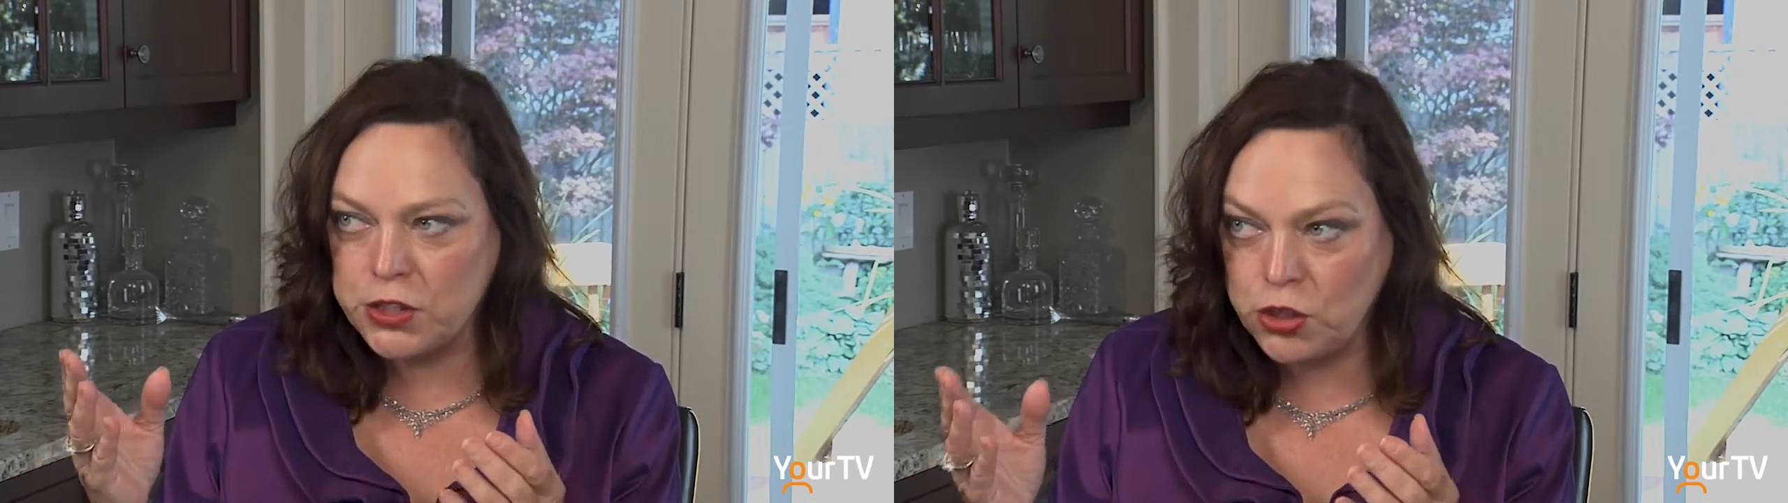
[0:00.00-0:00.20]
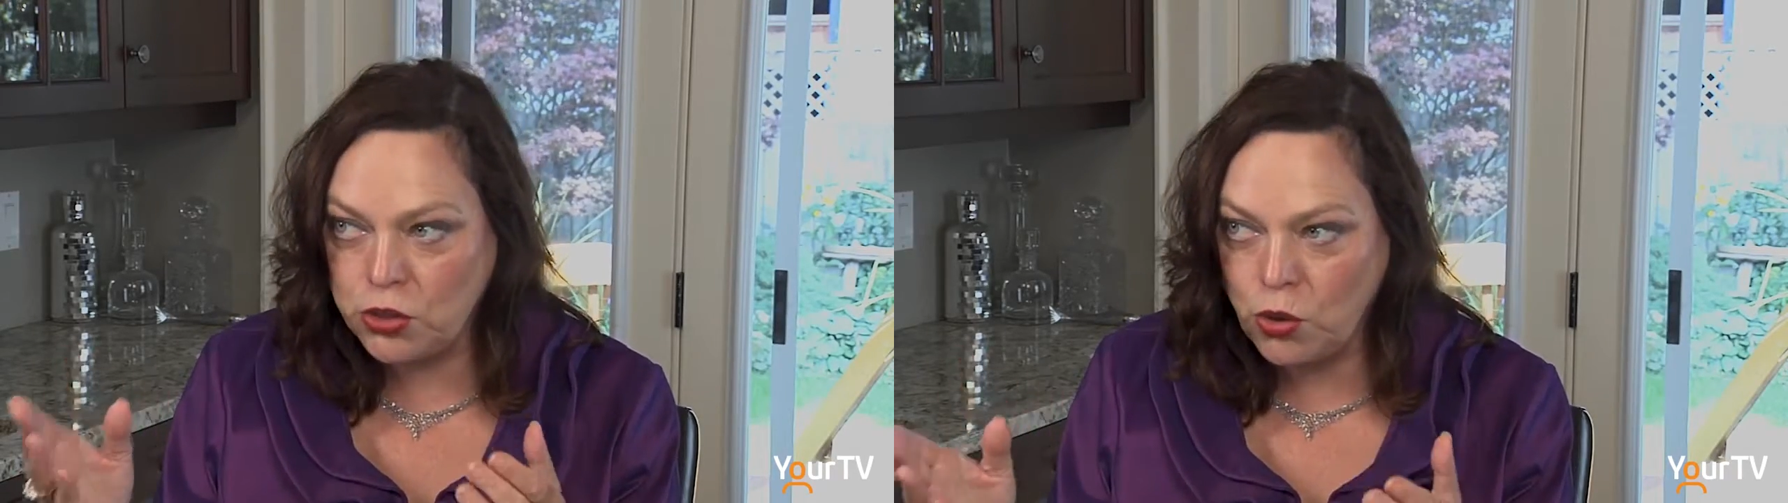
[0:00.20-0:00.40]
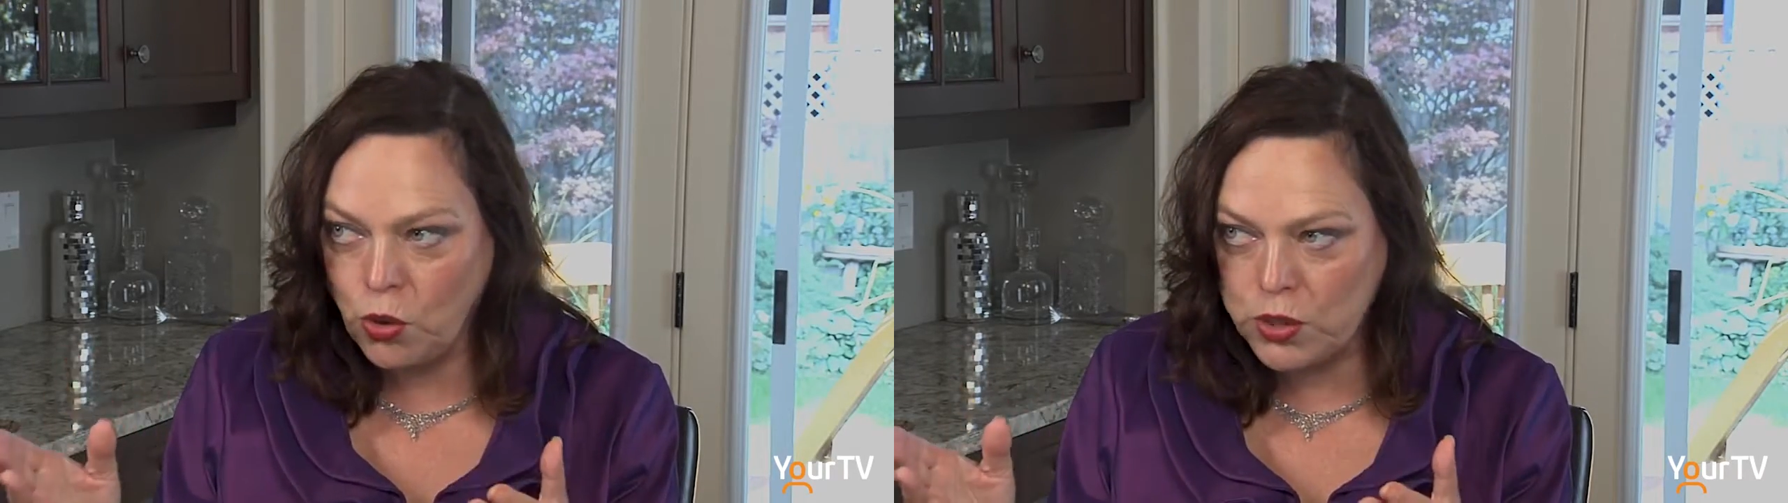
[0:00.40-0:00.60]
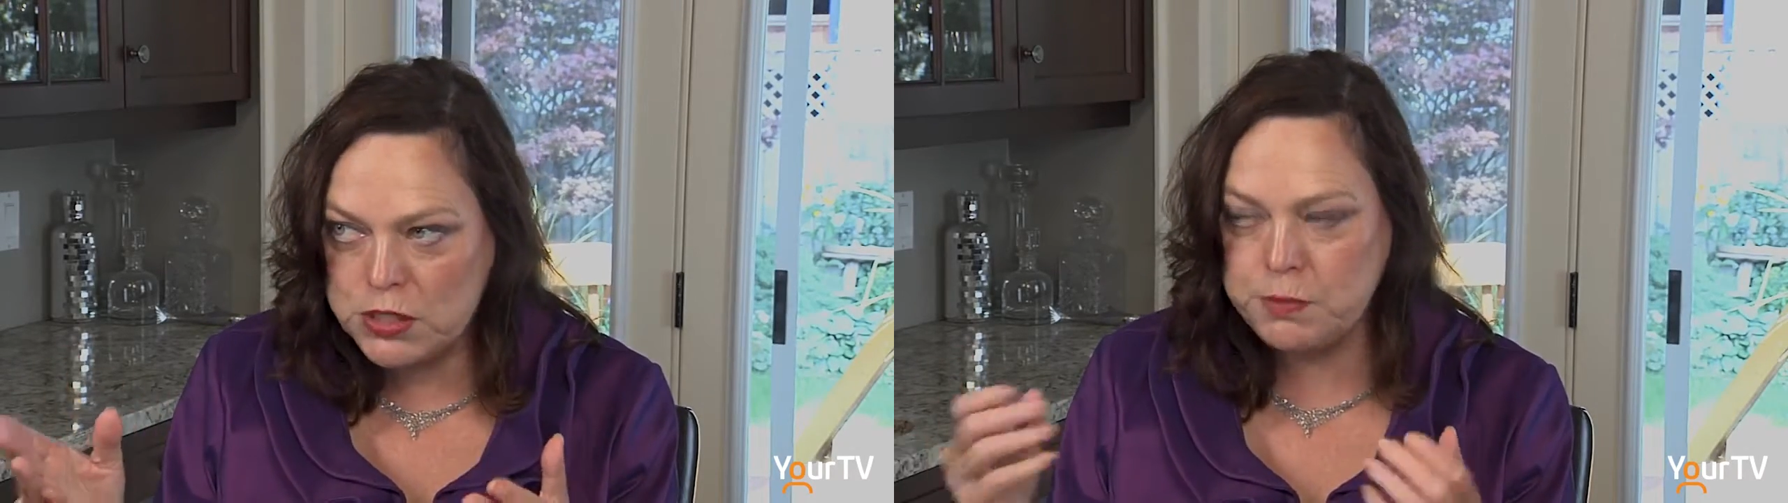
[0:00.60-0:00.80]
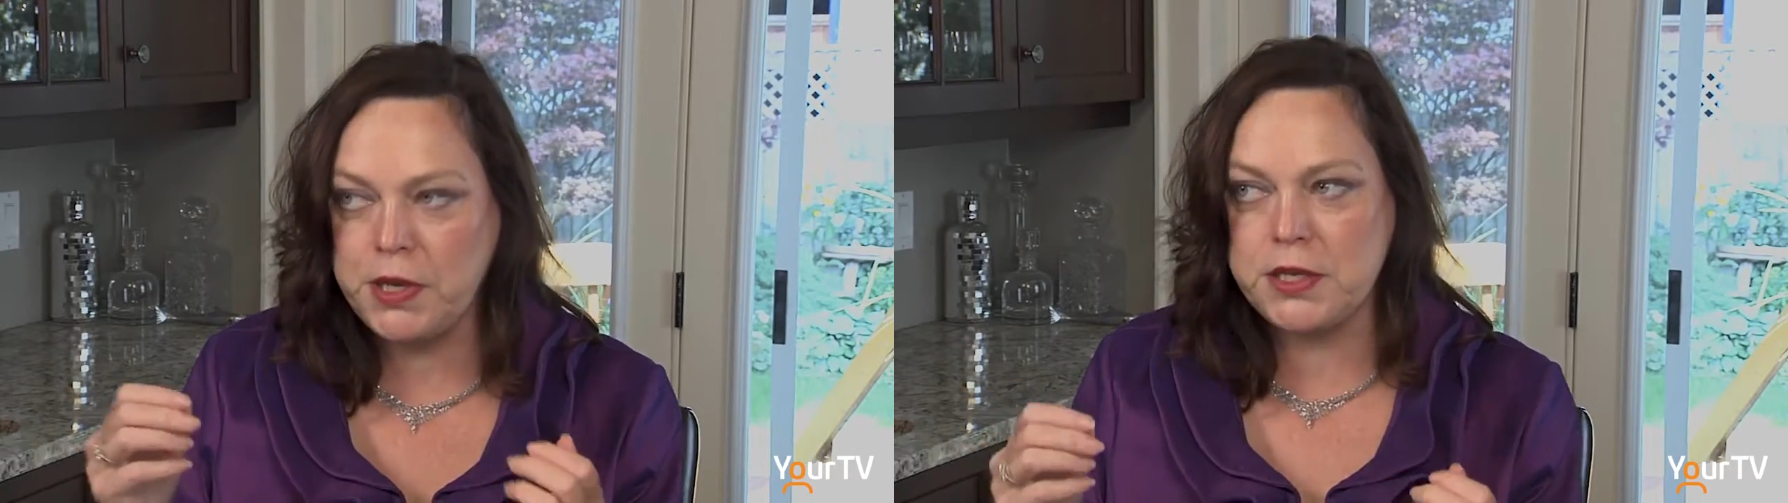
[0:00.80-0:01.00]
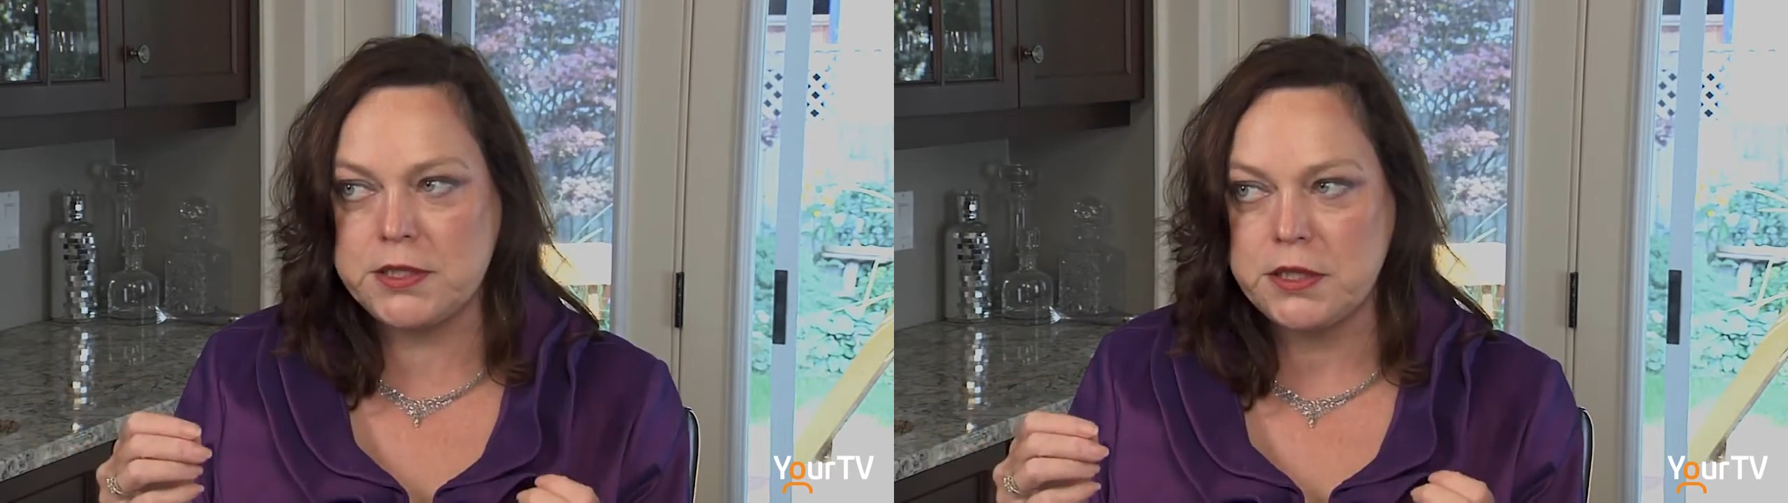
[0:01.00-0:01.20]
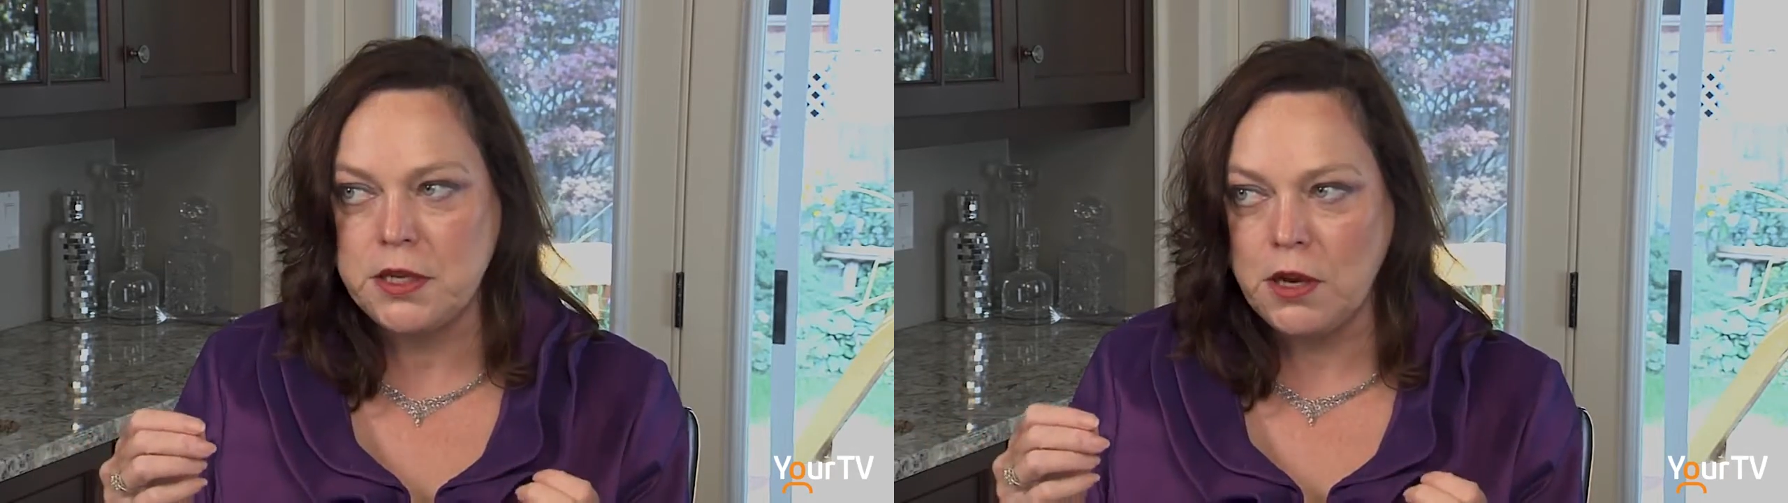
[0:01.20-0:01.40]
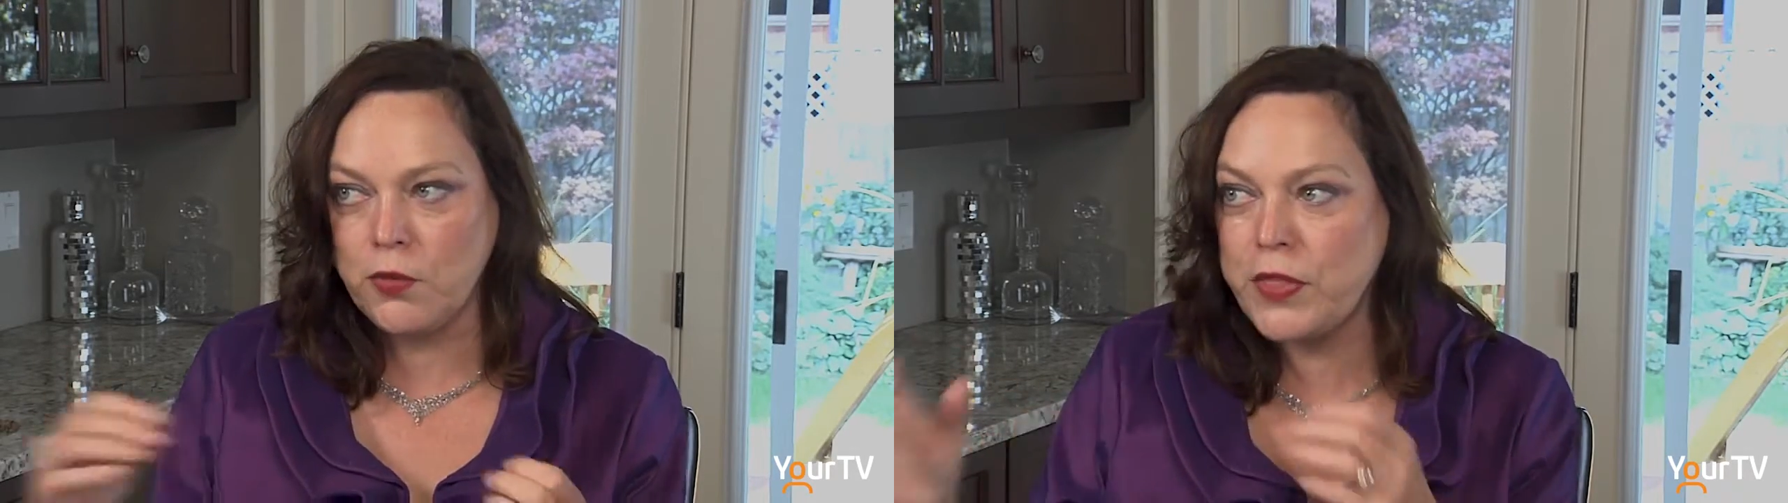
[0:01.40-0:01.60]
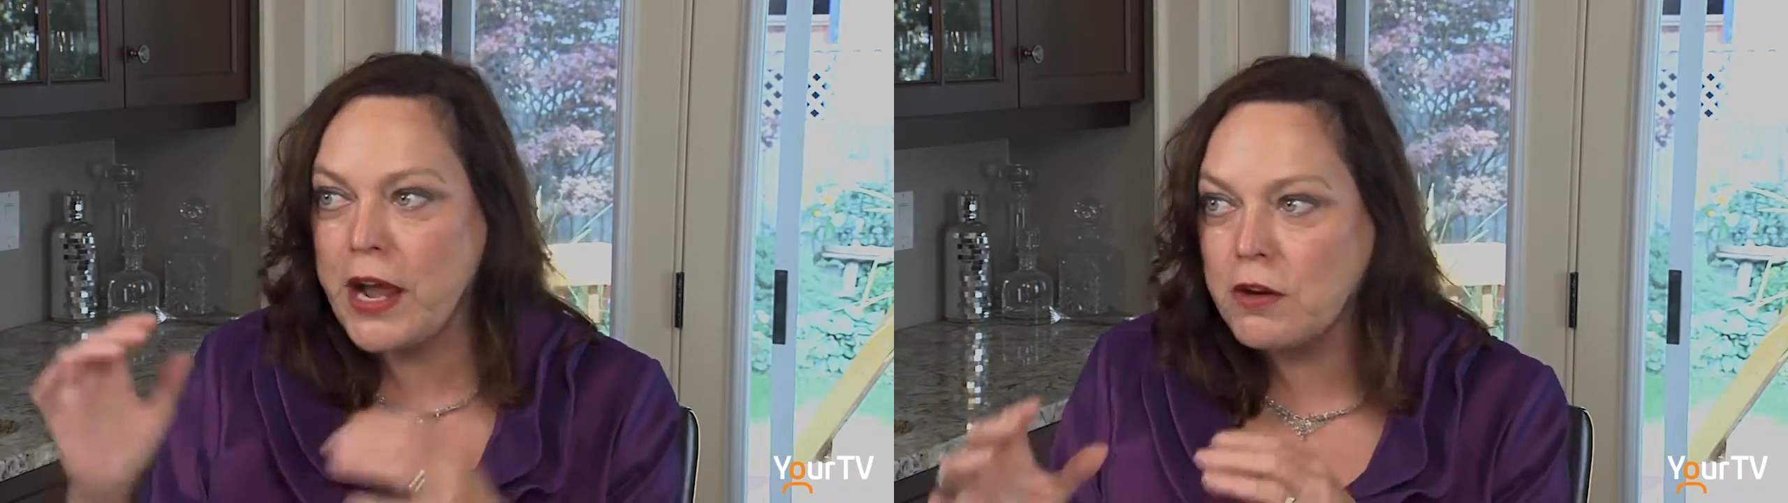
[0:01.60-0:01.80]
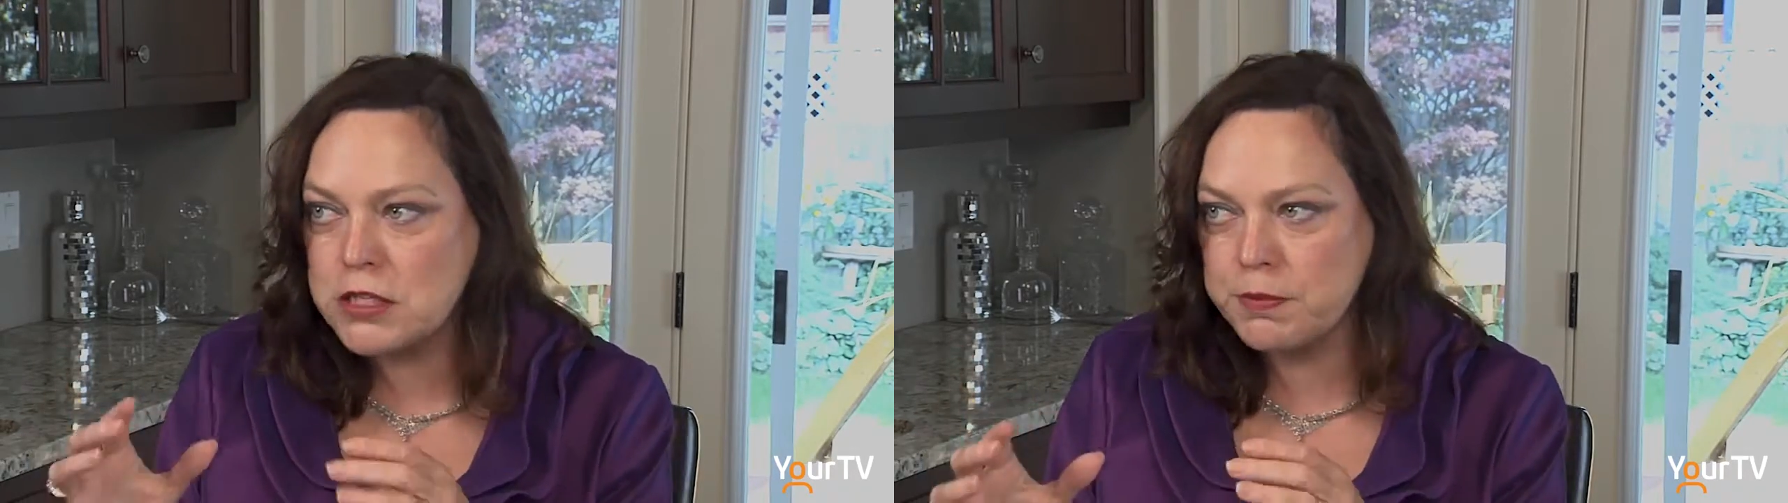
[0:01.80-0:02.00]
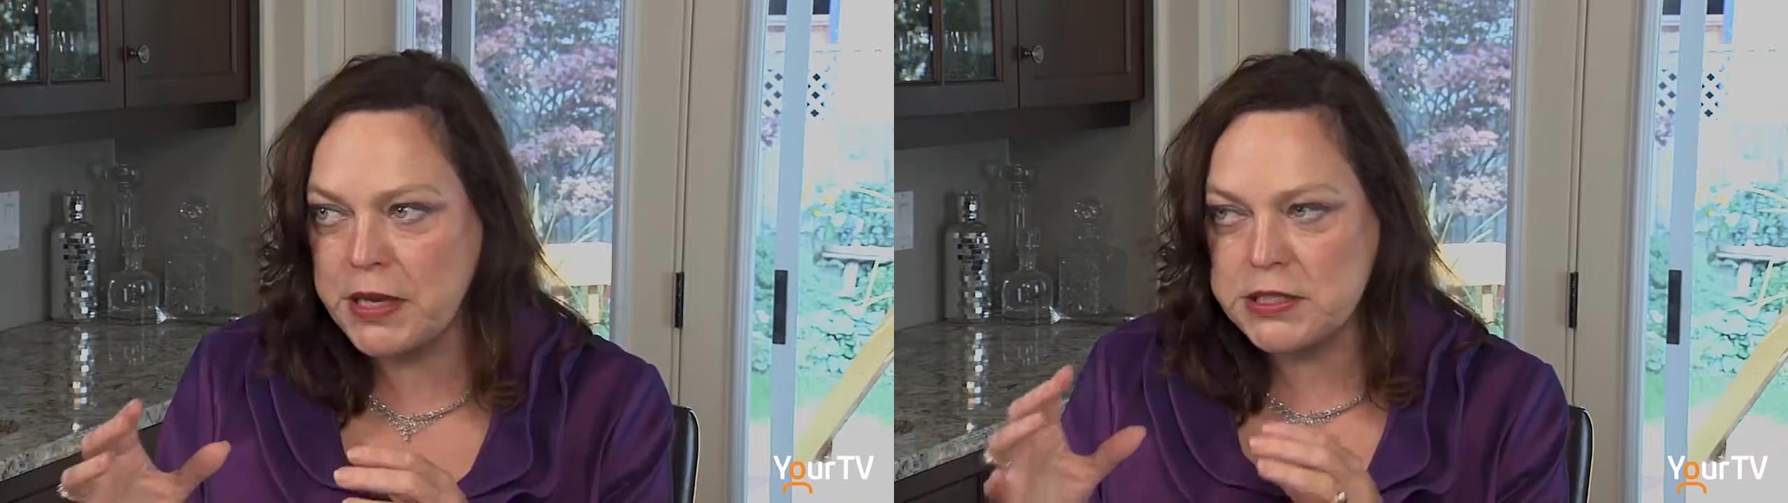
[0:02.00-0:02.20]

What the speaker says: your space or their space,